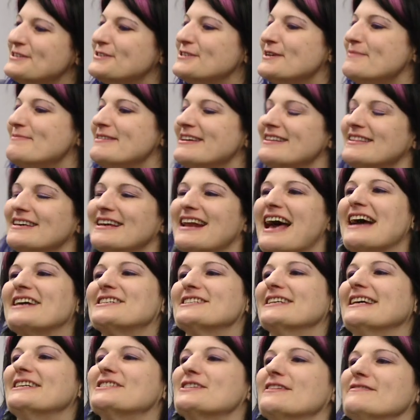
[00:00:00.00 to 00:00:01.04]
so, something that
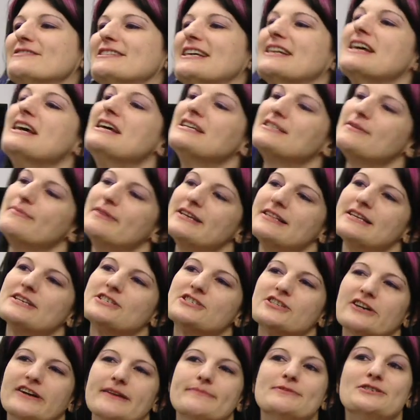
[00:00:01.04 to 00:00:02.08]
actually I should have said something that
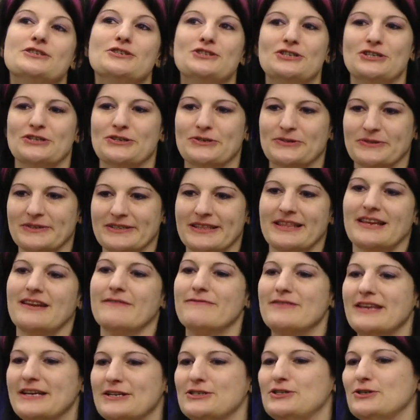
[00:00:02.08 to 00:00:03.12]
startups do, that
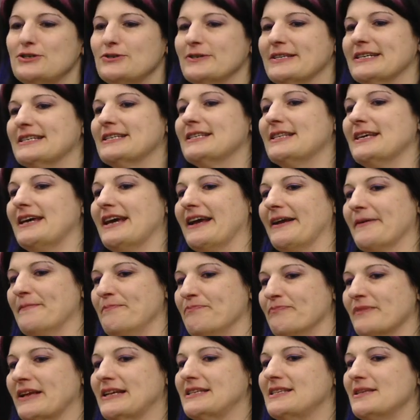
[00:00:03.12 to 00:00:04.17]
if they do this thing,
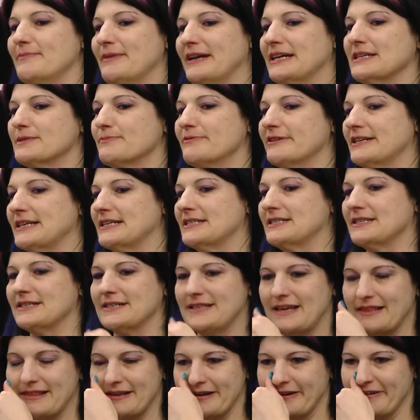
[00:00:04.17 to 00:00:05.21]
it's the biggest predictor
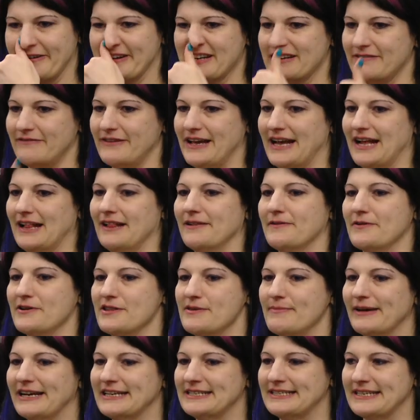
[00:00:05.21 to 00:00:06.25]
that they're going to fail or
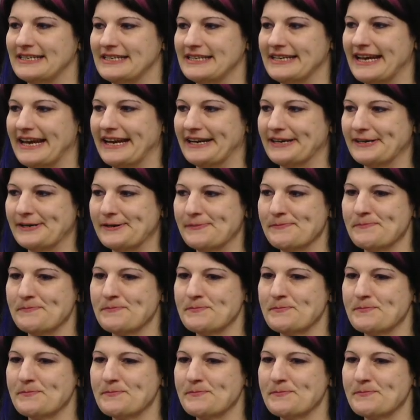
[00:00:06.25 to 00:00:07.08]
the biggest indicator.